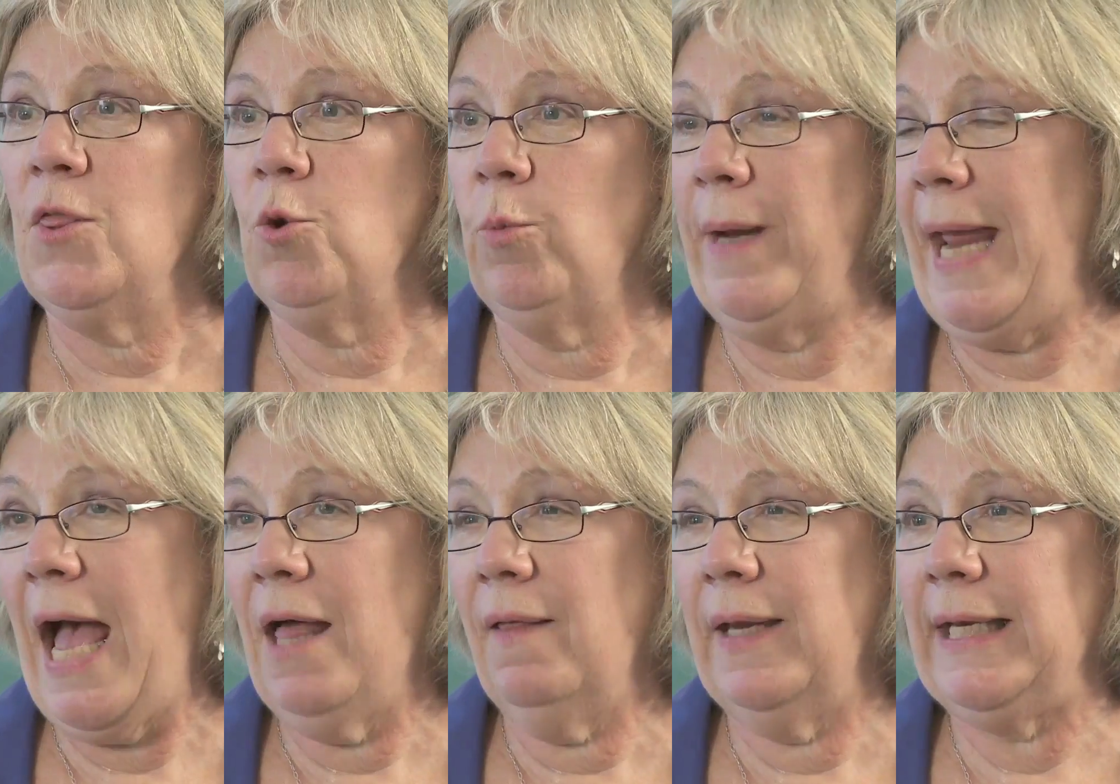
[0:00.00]
The
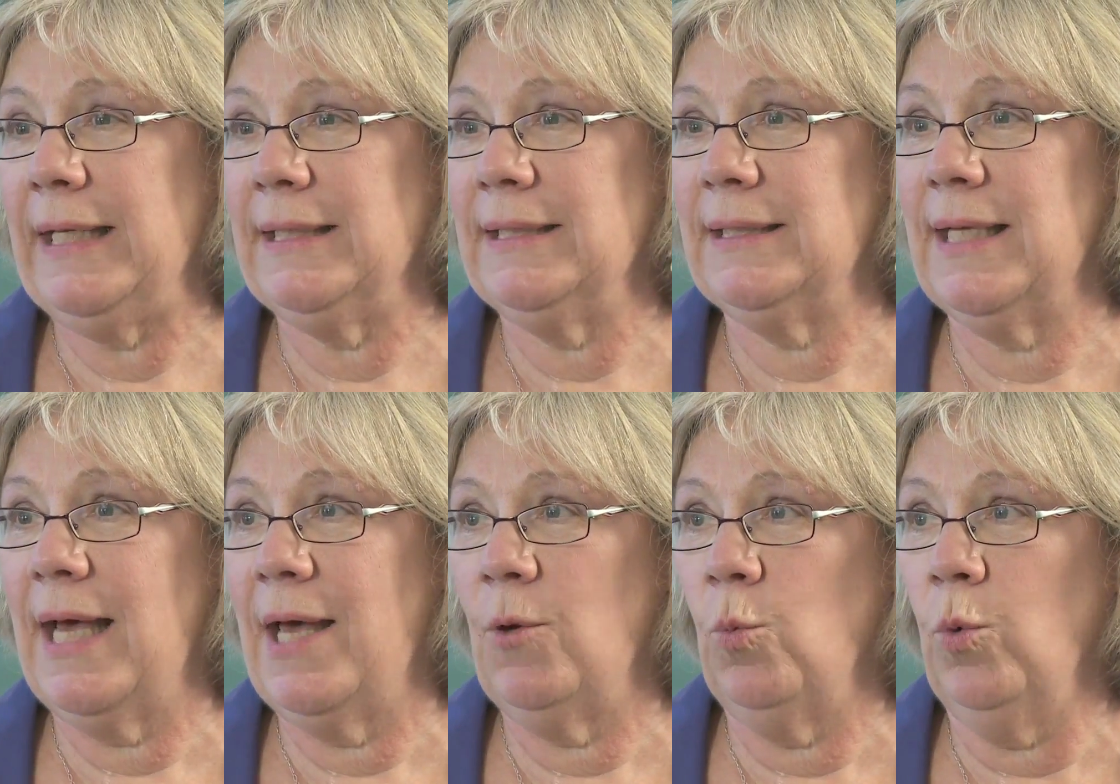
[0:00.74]
reality is
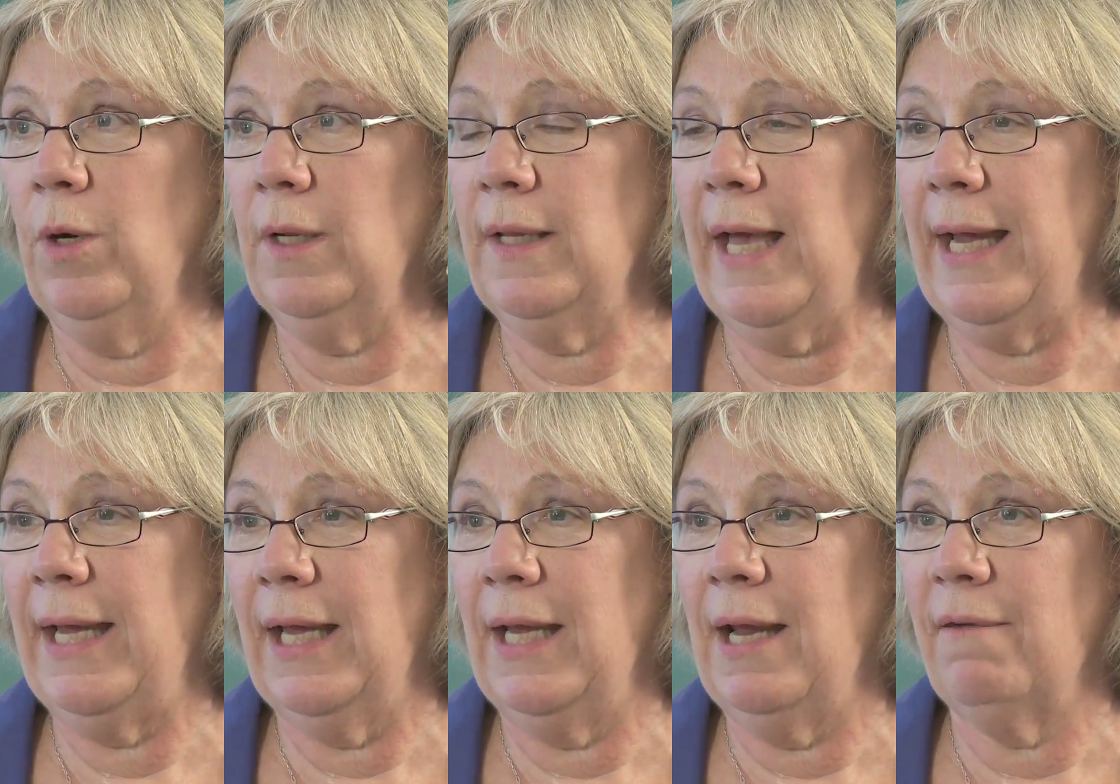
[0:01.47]
that we're
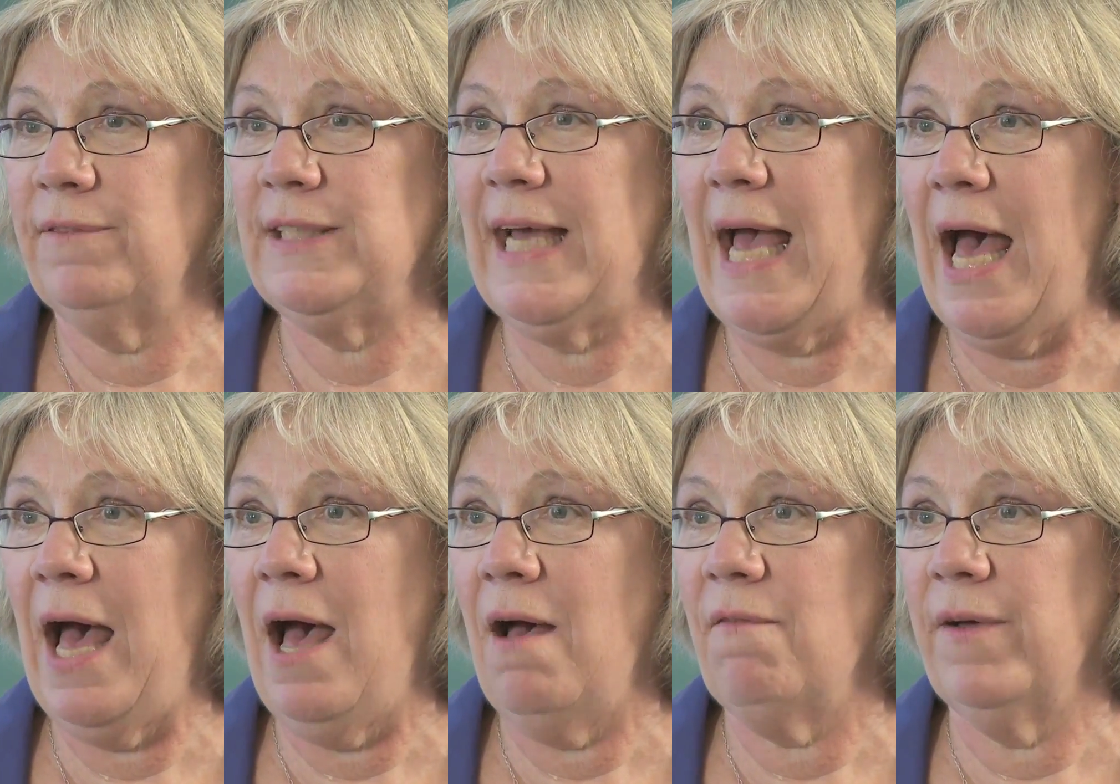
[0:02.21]
lucky enough to
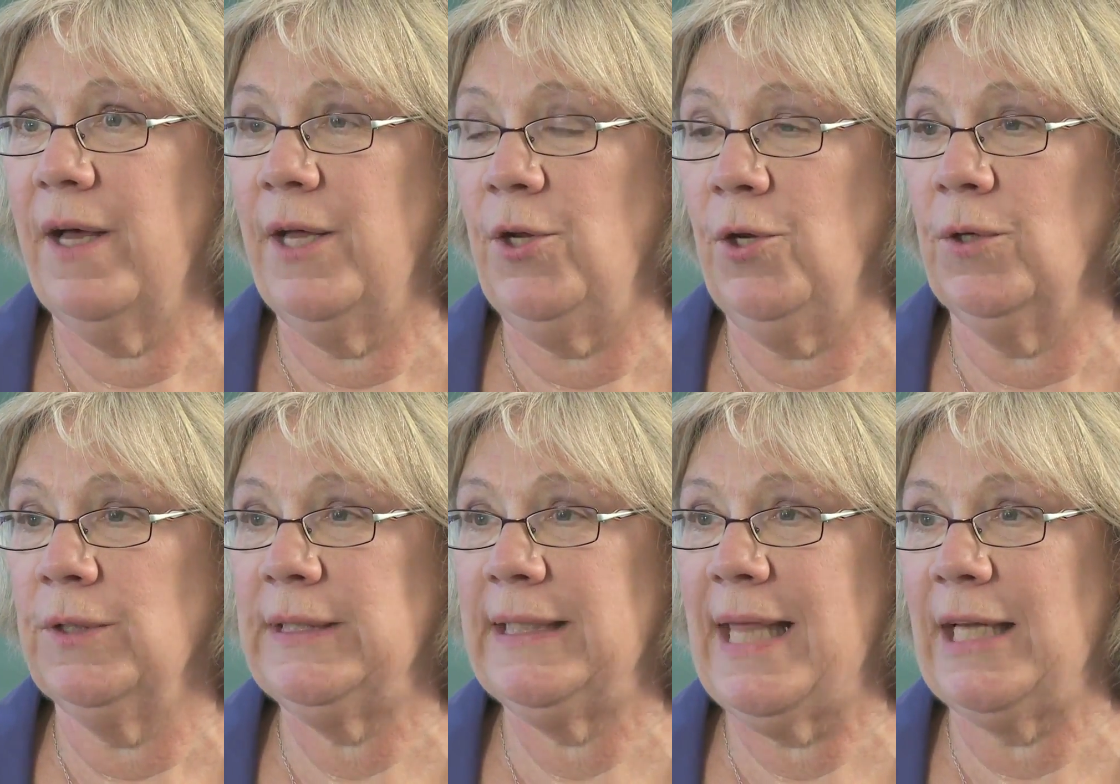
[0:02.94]
have a
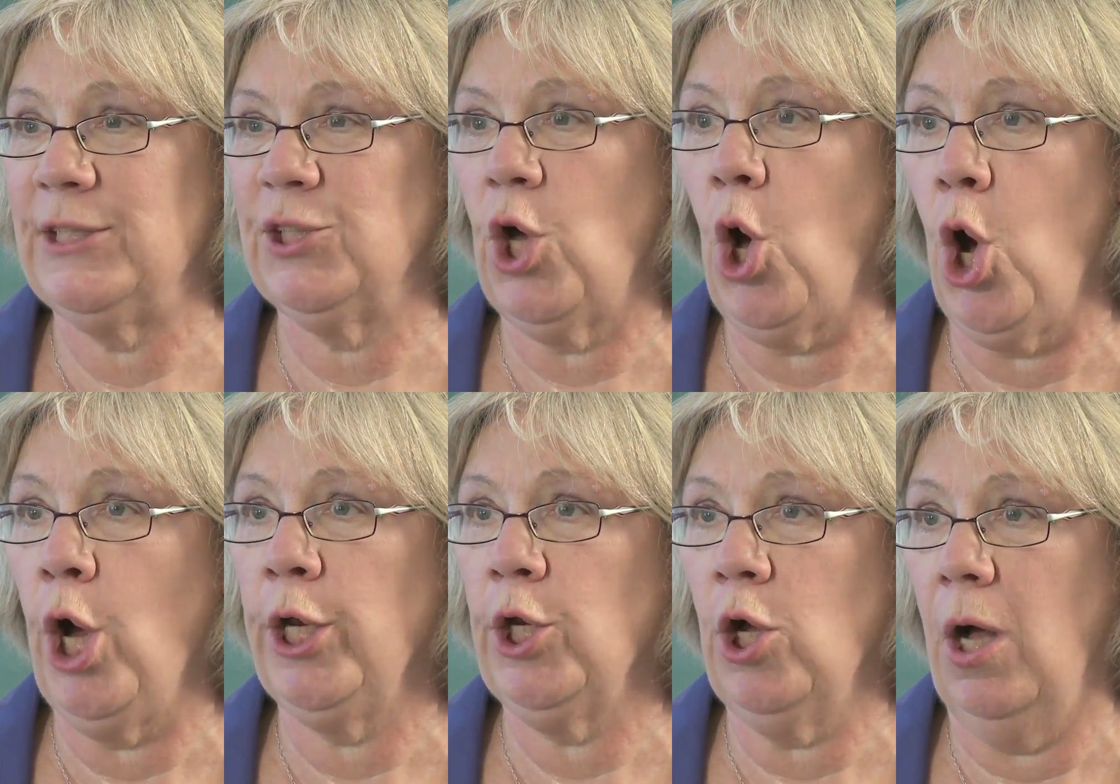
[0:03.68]
nurse that's
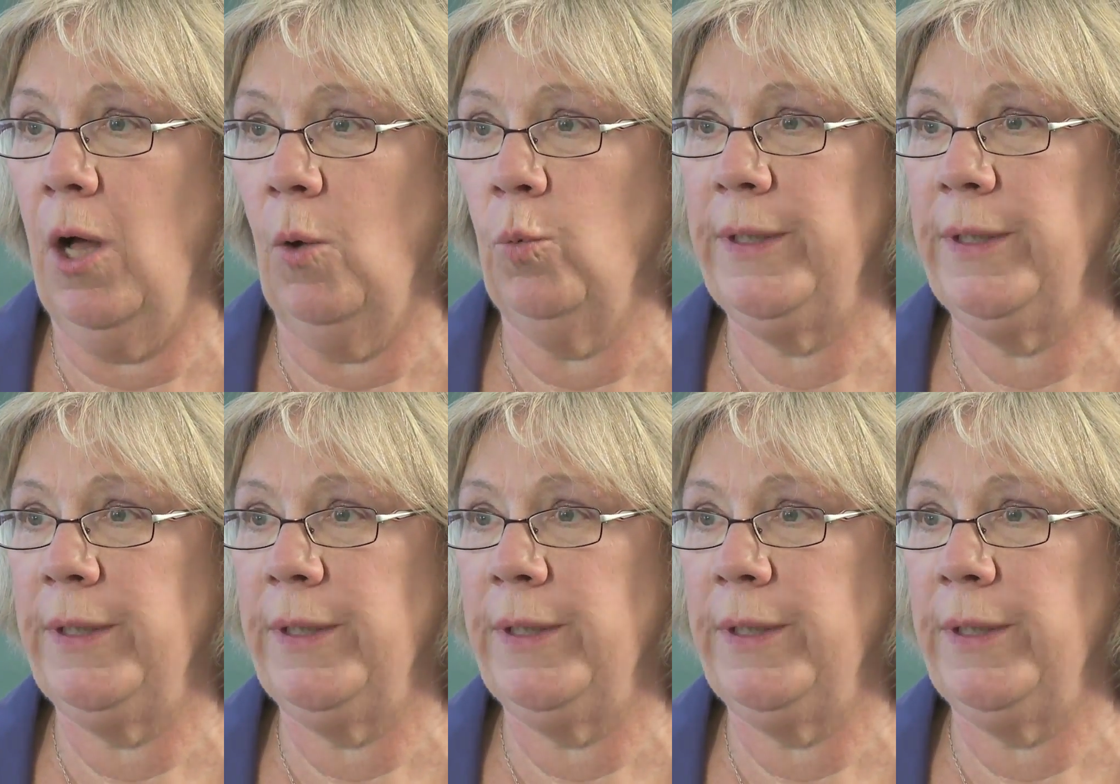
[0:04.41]
on call.